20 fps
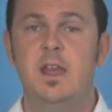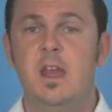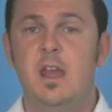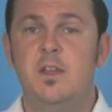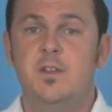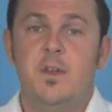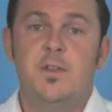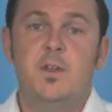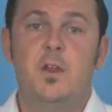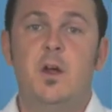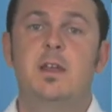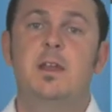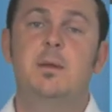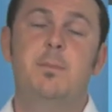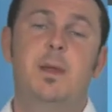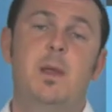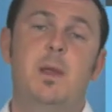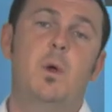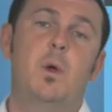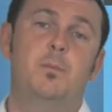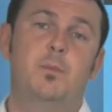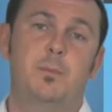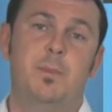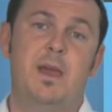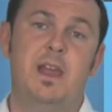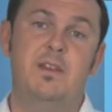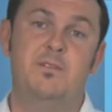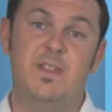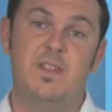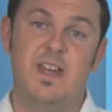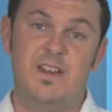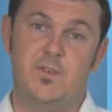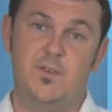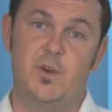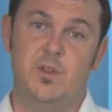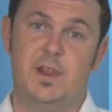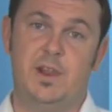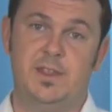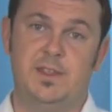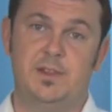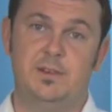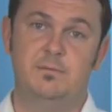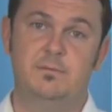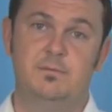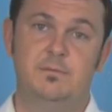so that I can be well prepared for that first lesson?